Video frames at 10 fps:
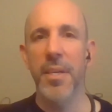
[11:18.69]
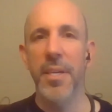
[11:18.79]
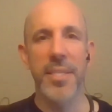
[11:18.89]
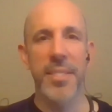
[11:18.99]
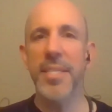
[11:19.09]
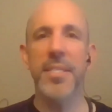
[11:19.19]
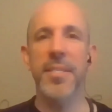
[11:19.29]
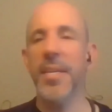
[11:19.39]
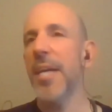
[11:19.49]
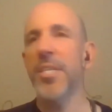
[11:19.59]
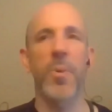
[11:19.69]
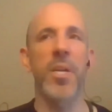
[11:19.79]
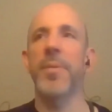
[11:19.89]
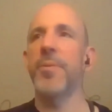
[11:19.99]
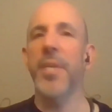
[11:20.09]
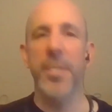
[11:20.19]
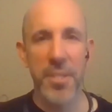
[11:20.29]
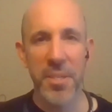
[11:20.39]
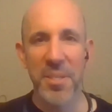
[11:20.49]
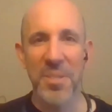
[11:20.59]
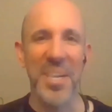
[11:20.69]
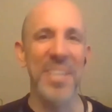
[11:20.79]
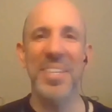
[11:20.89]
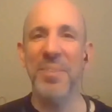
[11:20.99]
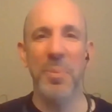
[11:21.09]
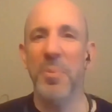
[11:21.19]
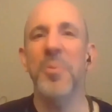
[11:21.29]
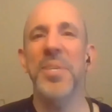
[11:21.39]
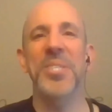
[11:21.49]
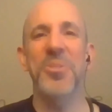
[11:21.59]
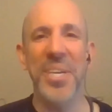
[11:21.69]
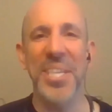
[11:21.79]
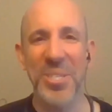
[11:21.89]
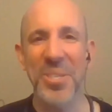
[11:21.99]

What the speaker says: Because it's easy to say, I just want to be rich, right? But what is rich?